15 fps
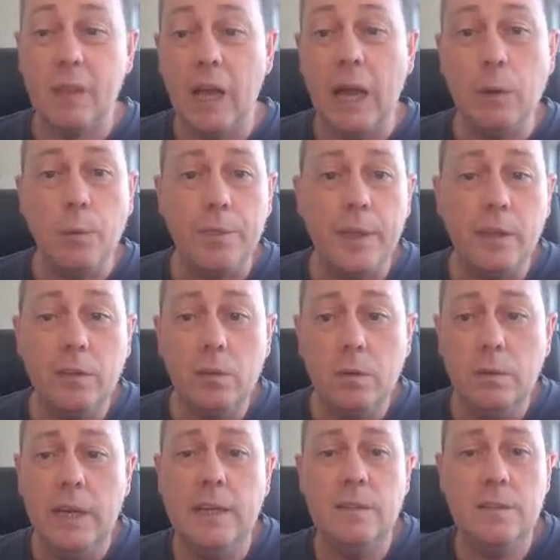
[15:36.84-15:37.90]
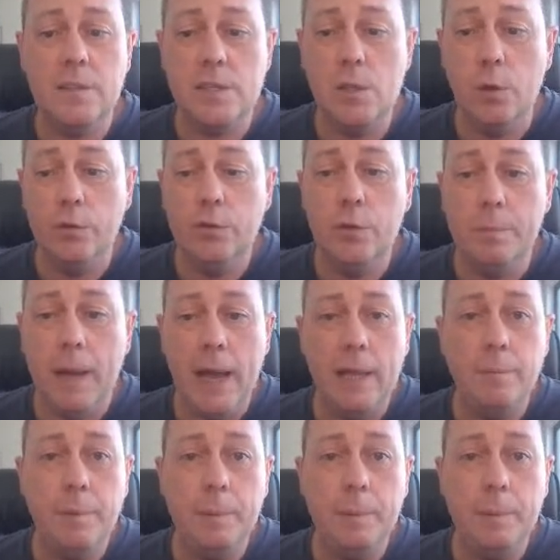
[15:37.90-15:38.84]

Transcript: I don't think so. It's not too bad.